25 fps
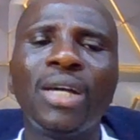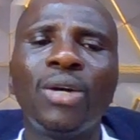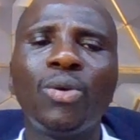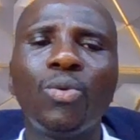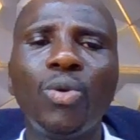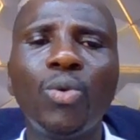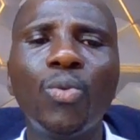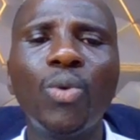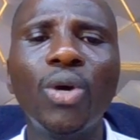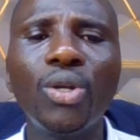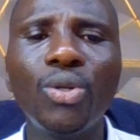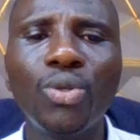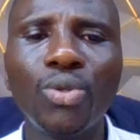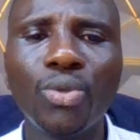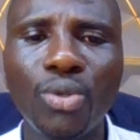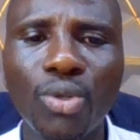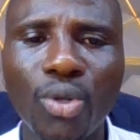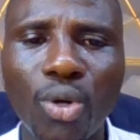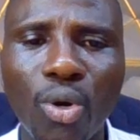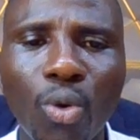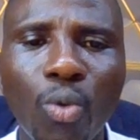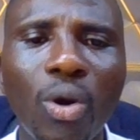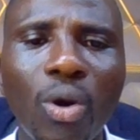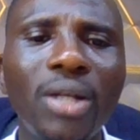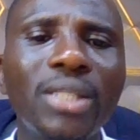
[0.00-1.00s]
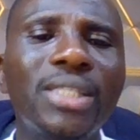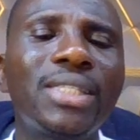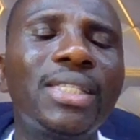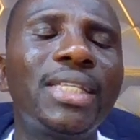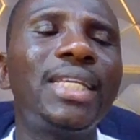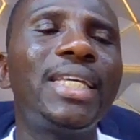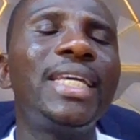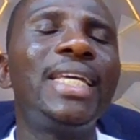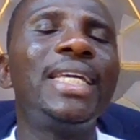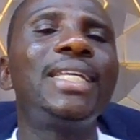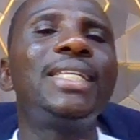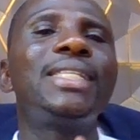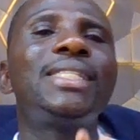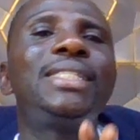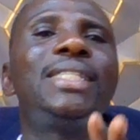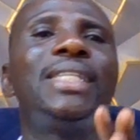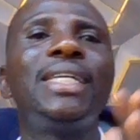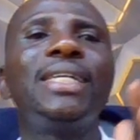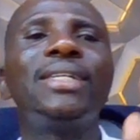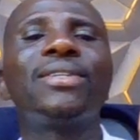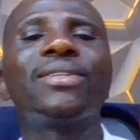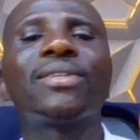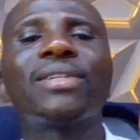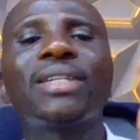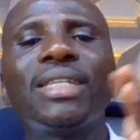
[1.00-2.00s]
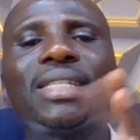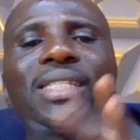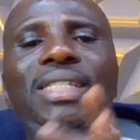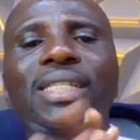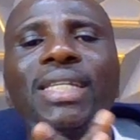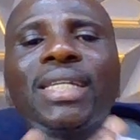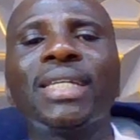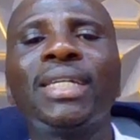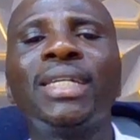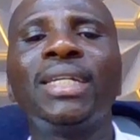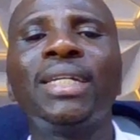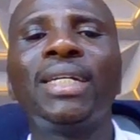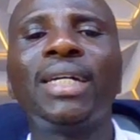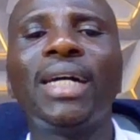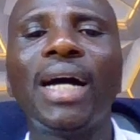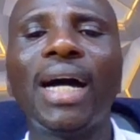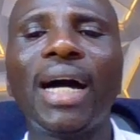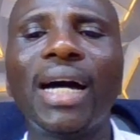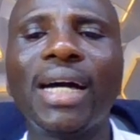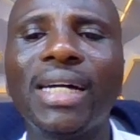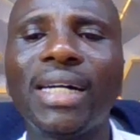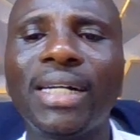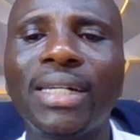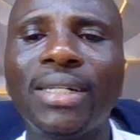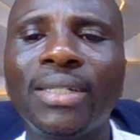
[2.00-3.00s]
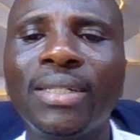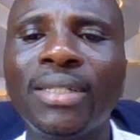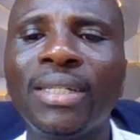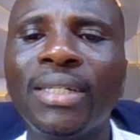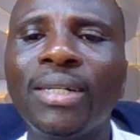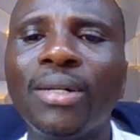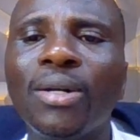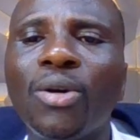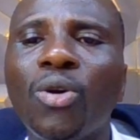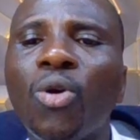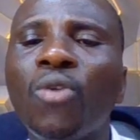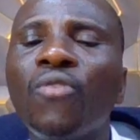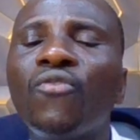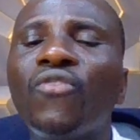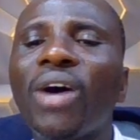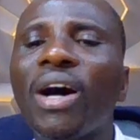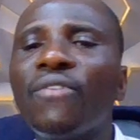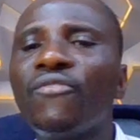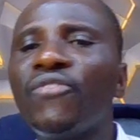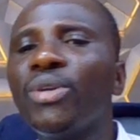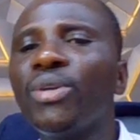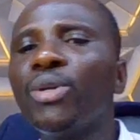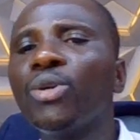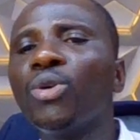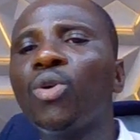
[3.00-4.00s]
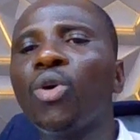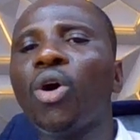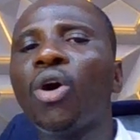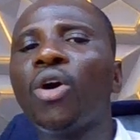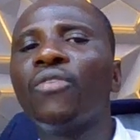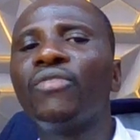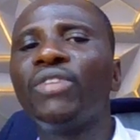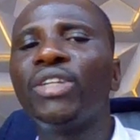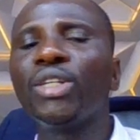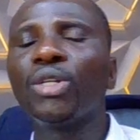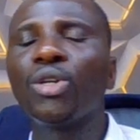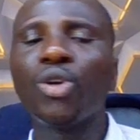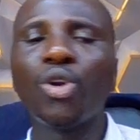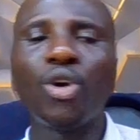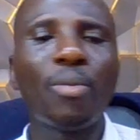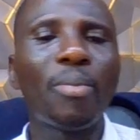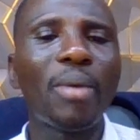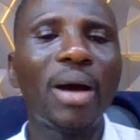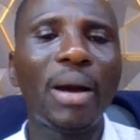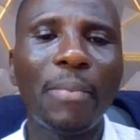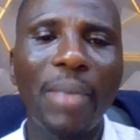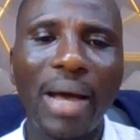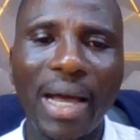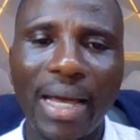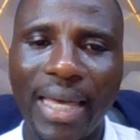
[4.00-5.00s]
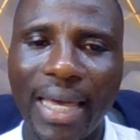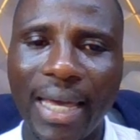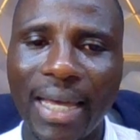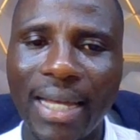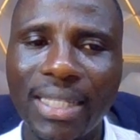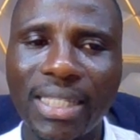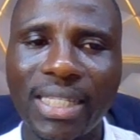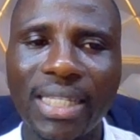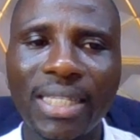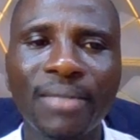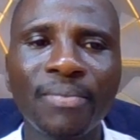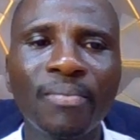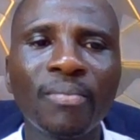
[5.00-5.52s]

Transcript: We want to know what is the risk overview of the global market.